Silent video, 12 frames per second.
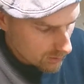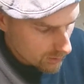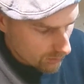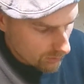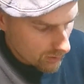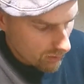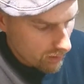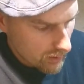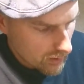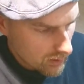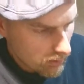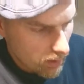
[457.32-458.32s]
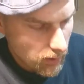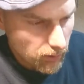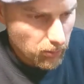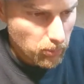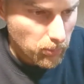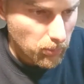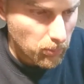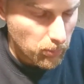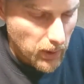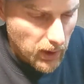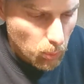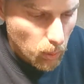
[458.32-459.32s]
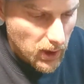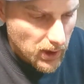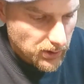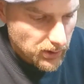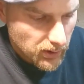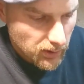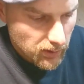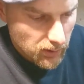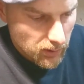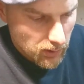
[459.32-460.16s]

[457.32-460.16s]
using this peg winder,